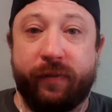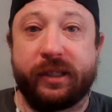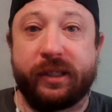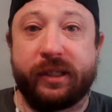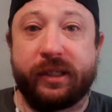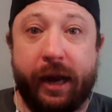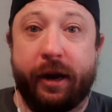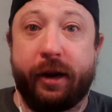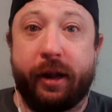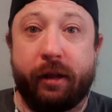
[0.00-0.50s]

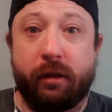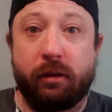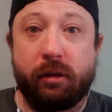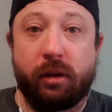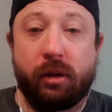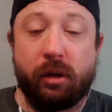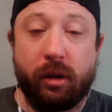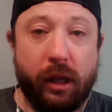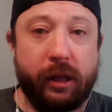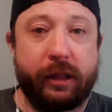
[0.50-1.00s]
insanity,
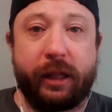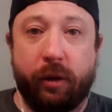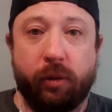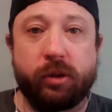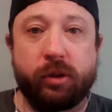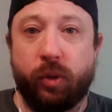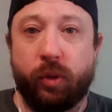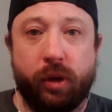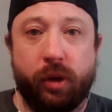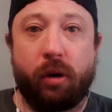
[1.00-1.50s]
like the
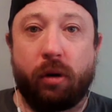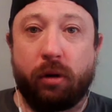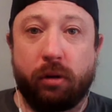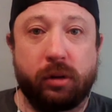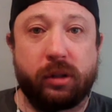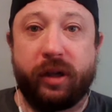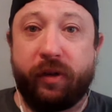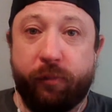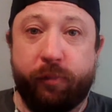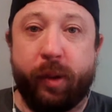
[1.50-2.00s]
Arizona
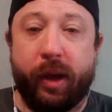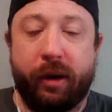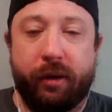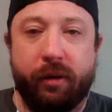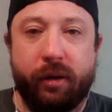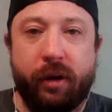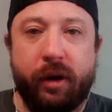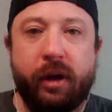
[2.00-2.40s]
Cardinals have been.